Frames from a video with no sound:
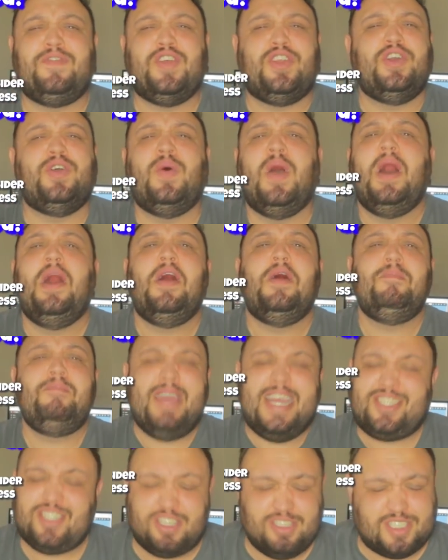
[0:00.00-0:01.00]
If you're new,
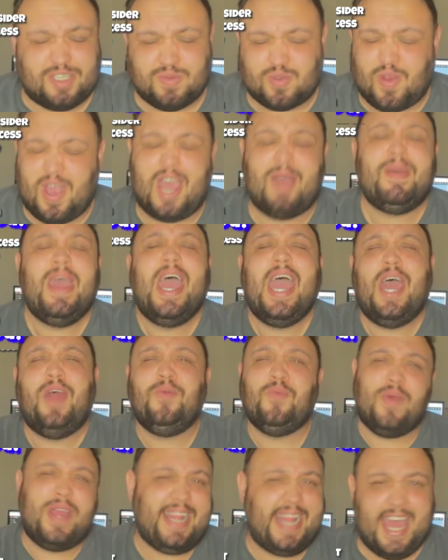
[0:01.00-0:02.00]
make sure you subscribe
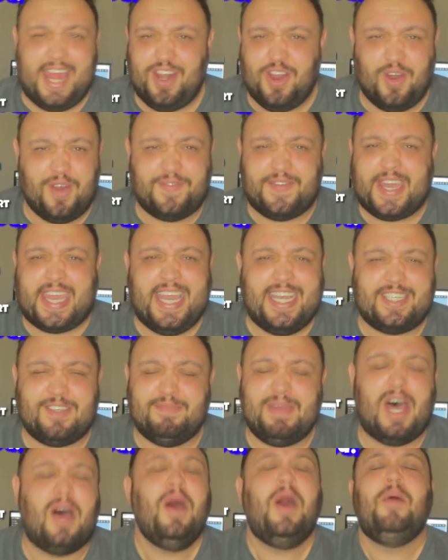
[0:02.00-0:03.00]
and ring that
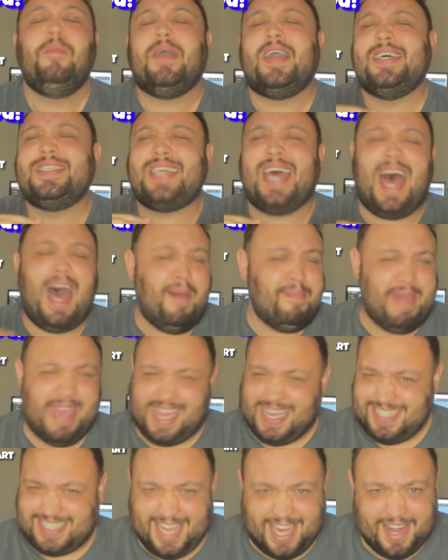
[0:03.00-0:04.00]
notification bell because I
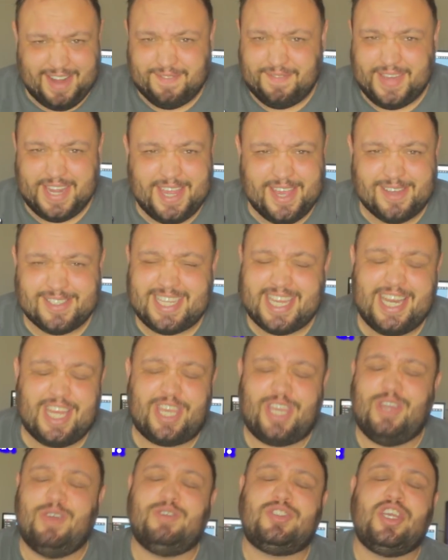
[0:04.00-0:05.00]
make a ton of videos and
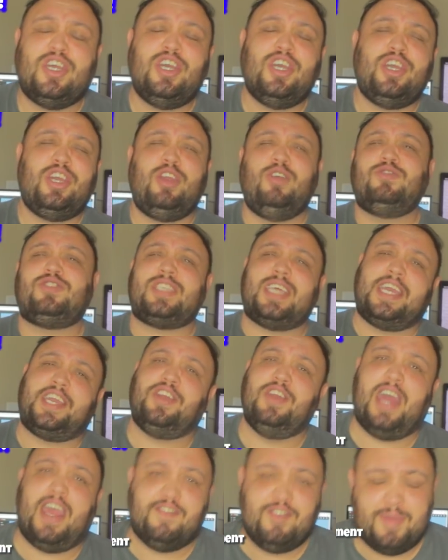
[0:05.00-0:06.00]
a huge, huge
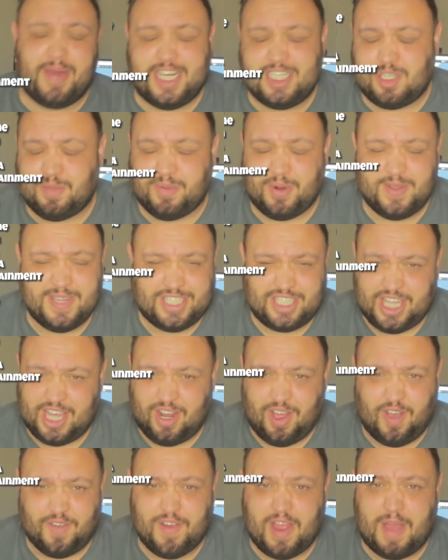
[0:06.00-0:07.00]
thank you to everybody supporting the
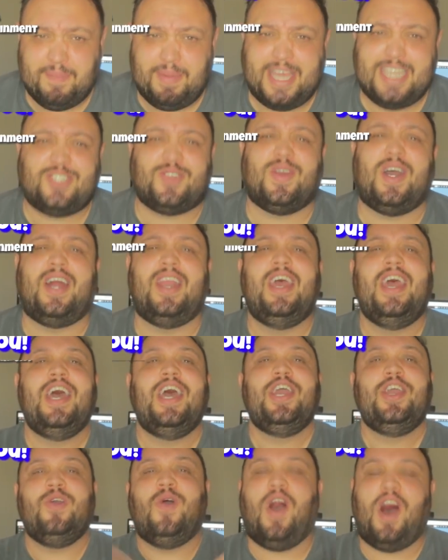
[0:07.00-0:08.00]
channel over on Patreon.
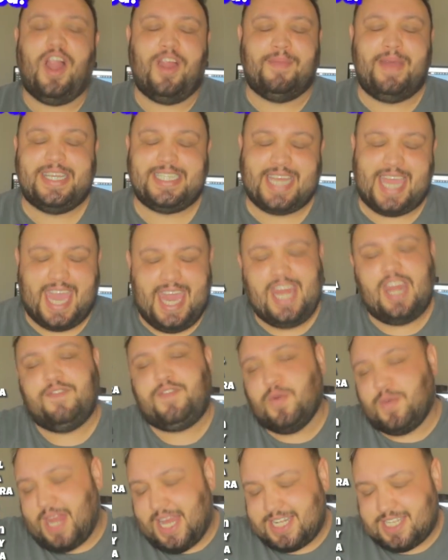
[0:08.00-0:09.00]
You are all amazing. And
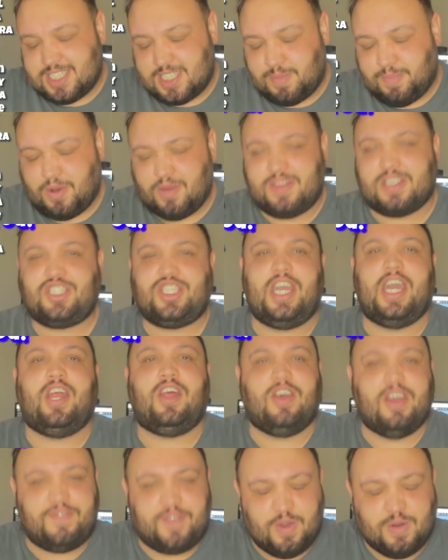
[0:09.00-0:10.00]
if you would like to support the
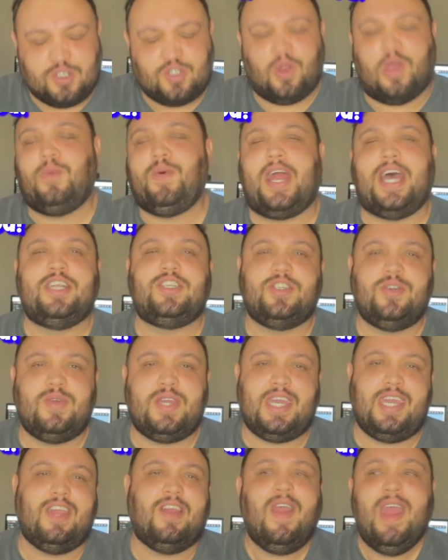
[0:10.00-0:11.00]
channel, if you enjoy what I do
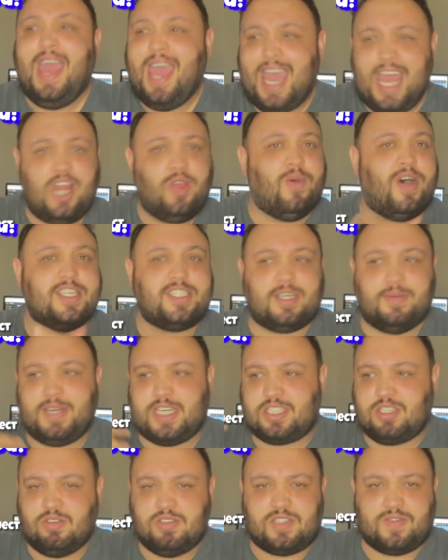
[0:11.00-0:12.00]
here and you want some
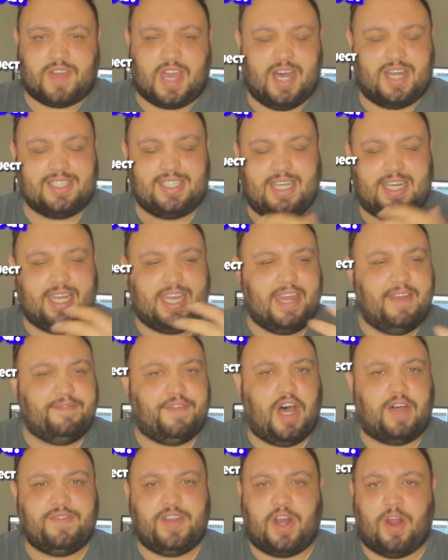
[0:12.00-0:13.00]
exclusive content and get
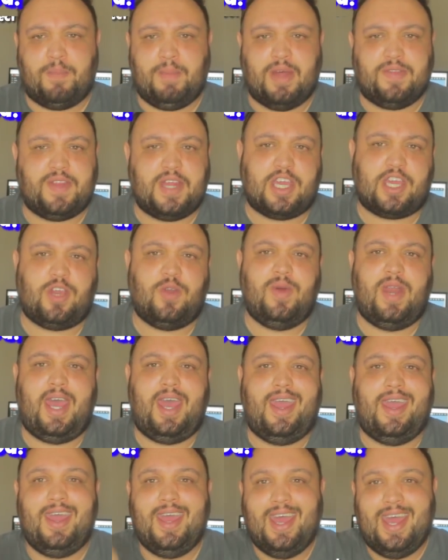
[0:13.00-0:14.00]
involved in our monthly
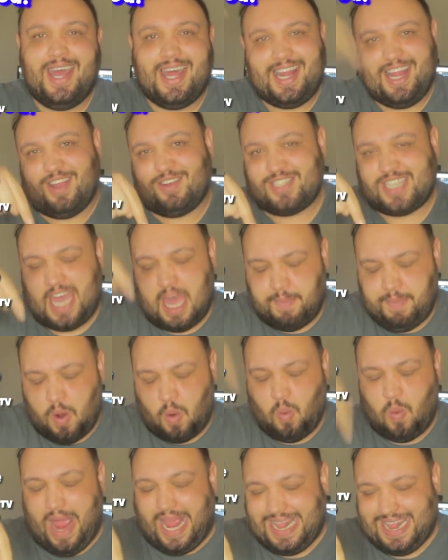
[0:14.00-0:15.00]
Q&A, click or tap
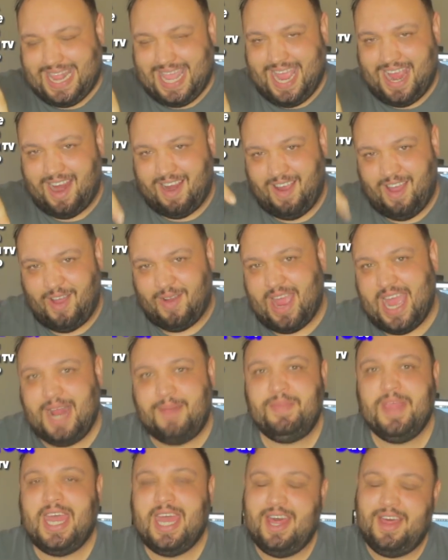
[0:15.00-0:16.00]
right there, all
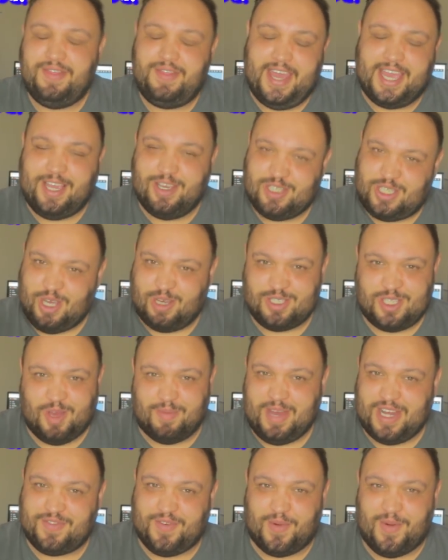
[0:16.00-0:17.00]
right? Thank you so,
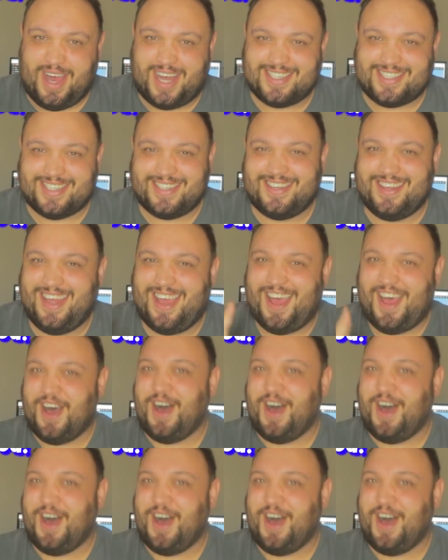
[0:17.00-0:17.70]
so much for watching.